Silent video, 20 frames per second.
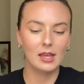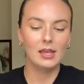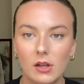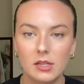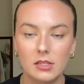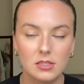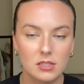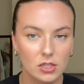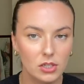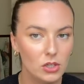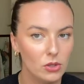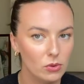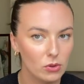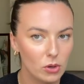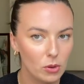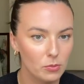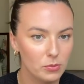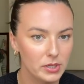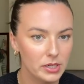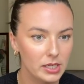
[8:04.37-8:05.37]
It's the new
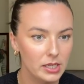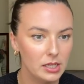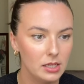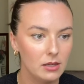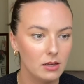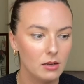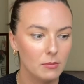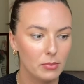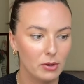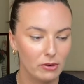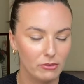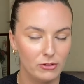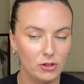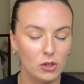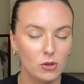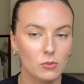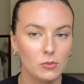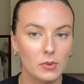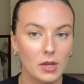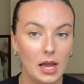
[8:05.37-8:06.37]
company
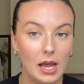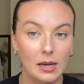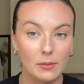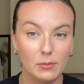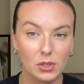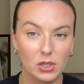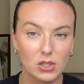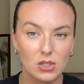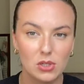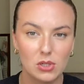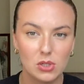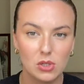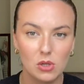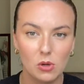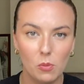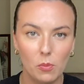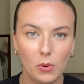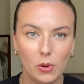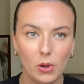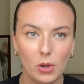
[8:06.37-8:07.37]
perfume, but it's
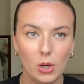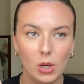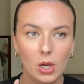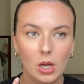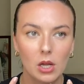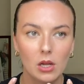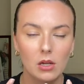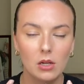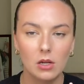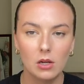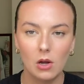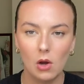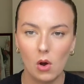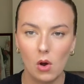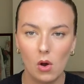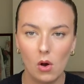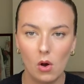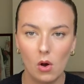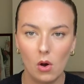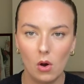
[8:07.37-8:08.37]
super
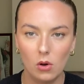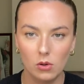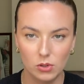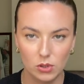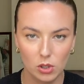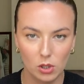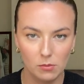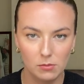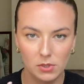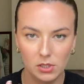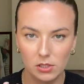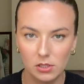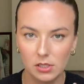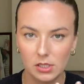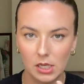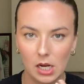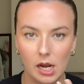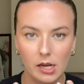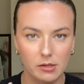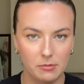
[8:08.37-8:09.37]
autumnal,
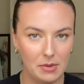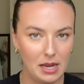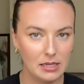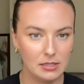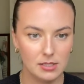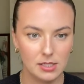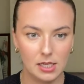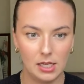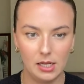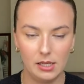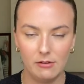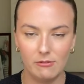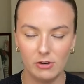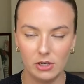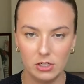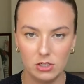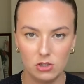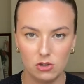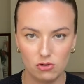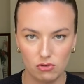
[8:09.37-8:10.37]
kind of masculine, very
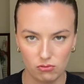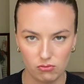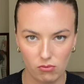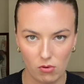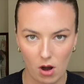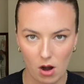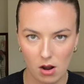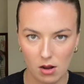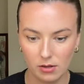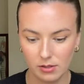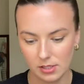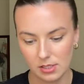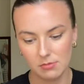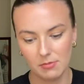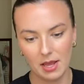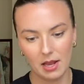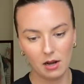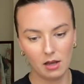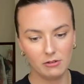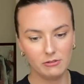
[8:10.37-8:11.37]
strong
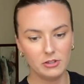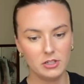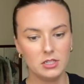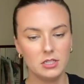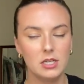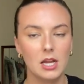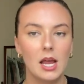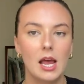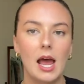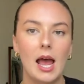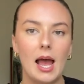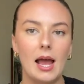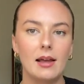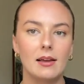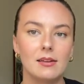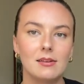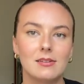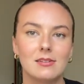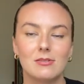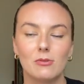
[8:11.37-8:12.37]
smell off it.
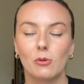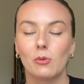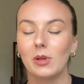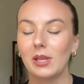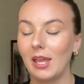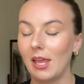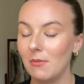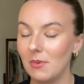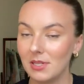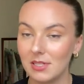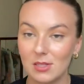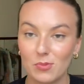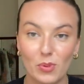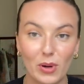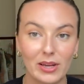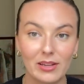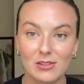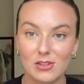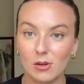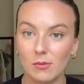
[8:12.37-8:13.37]
And we came into spring
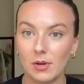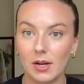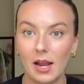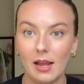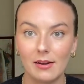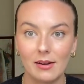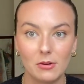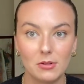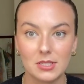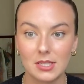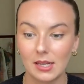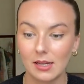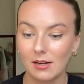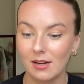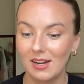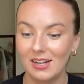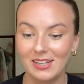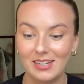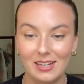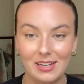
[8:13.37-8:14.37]
and summer and I was like,
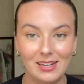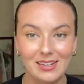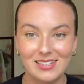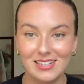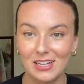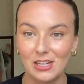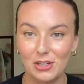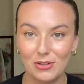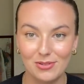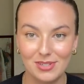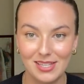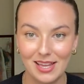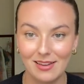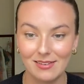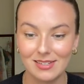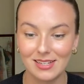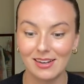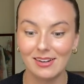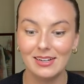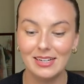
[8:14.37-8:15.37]
I need a new
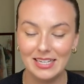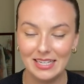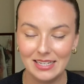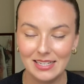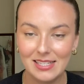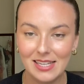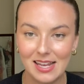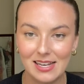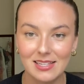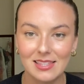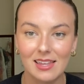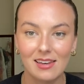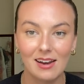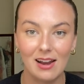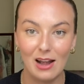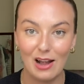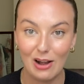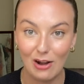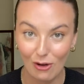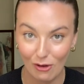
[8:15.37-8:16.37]
scent. I need a scent that I
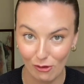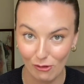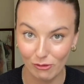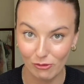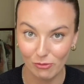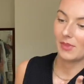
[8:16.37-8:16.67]
love.